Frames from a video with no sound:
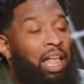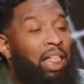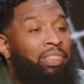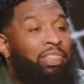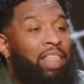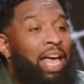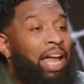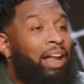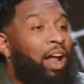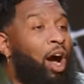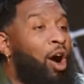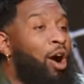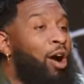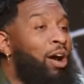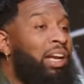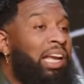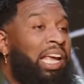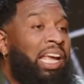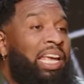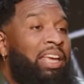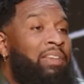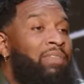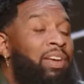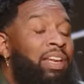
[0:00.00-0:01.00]
that aren't
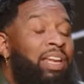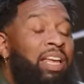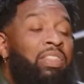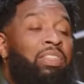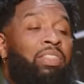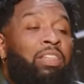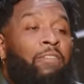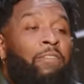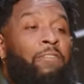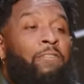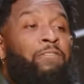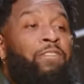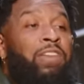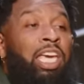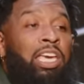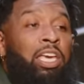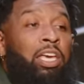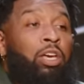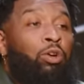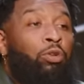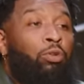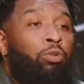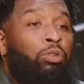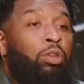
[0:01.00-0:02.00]
even in the
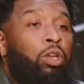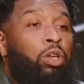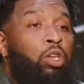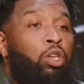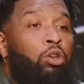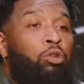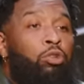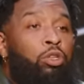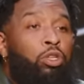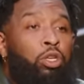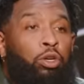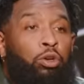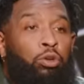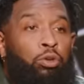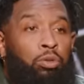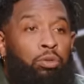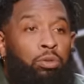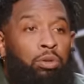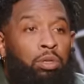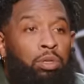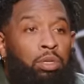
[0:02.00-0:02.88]
field you do,